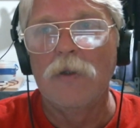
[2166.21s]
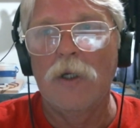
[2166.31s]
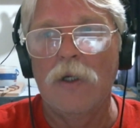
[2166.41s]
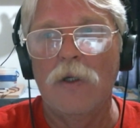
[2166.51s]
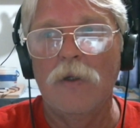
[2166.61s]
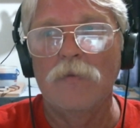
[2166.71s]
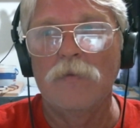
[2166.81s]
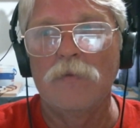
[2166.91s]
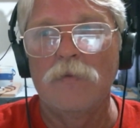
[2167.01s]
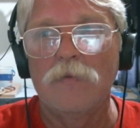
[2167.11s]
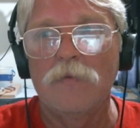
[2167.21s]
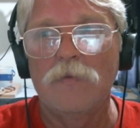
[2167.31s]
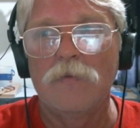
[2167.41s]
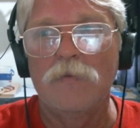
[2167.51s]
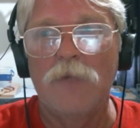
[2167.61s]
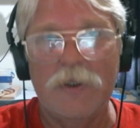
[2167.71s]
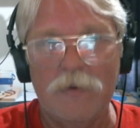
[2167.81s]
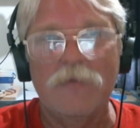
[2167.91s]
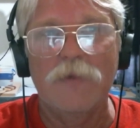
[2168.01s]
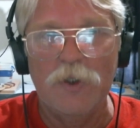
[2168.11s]
Um, but
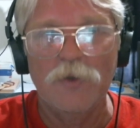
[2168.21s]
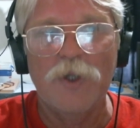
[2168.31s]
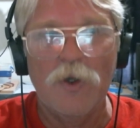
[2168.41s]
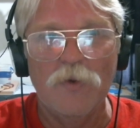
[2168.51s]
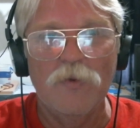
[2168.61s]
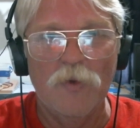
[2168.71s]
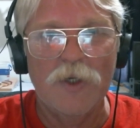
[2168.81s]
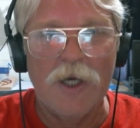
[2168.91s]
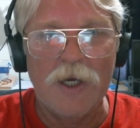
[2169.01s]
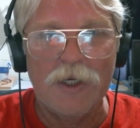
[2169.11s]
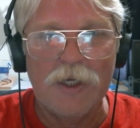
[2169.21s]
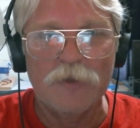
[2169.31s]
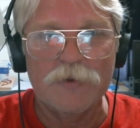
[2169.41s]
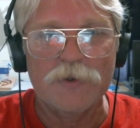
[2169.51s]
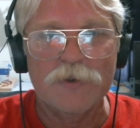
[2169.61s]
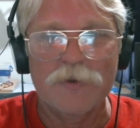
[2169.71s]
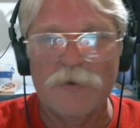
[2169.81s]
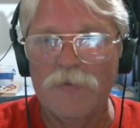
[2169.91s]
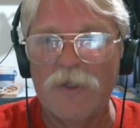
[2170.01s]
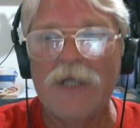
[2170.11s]
you'll know when I
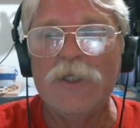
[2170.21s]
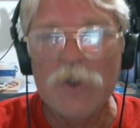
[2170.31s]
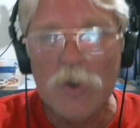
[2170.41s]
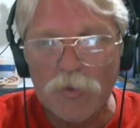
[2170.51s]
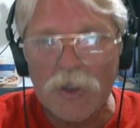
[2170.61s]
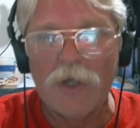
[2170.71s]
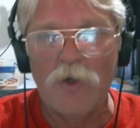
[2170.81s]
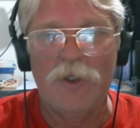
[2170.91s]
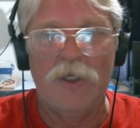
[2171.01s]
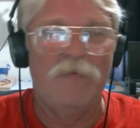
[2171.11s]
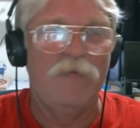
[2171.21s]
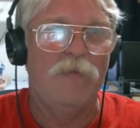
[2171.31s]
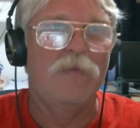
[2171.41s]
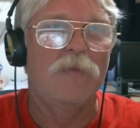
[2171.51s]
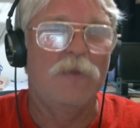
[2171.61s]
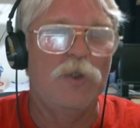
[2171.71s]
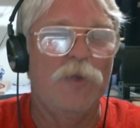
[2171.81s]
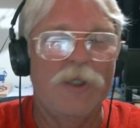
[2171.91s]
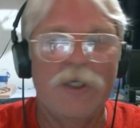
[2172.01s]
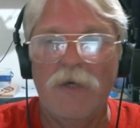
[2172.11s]
announce, but I do plan on getting,
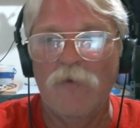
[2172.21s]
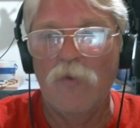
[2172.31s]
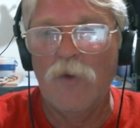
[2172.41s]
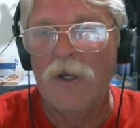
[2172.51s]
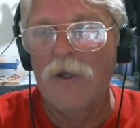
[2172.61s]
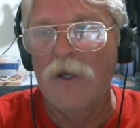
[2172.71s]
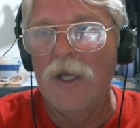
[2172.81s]
doing a giveaway.